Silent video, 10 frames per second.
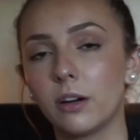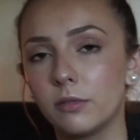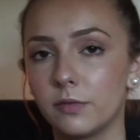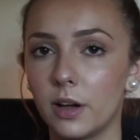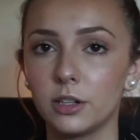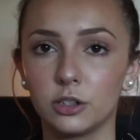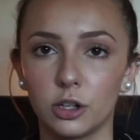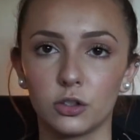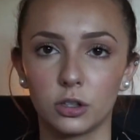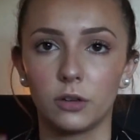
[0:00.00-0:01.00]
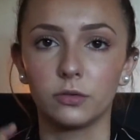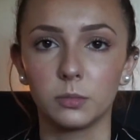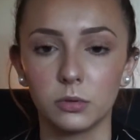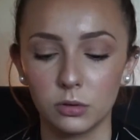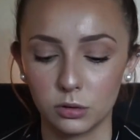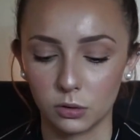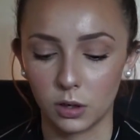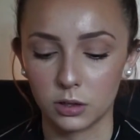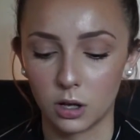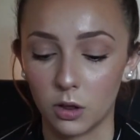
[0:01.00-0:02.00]
I don't find skirts comfortable, so
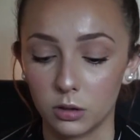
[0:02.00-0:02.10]
I saw